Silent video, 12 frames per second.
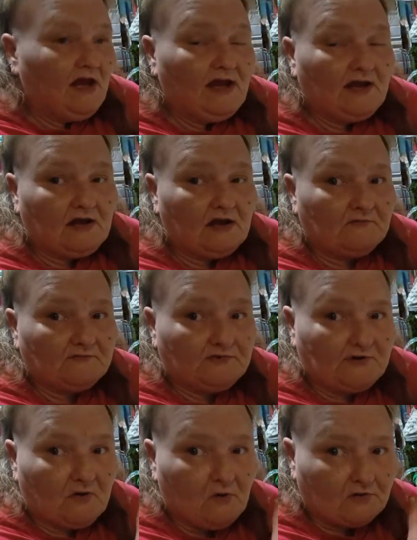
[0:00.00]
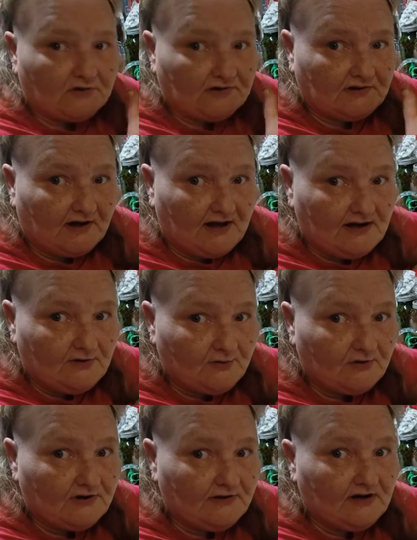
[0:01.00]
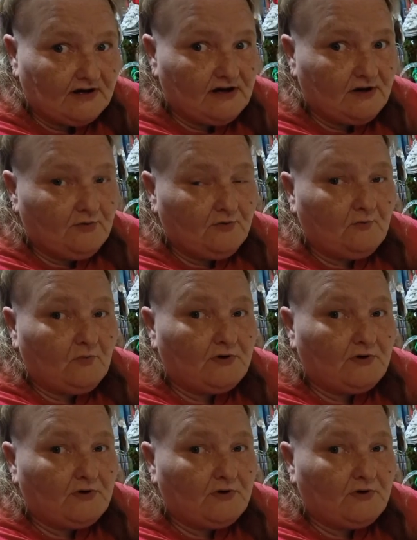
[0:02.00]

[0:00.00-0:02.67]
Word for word: It comes, of course, later in the year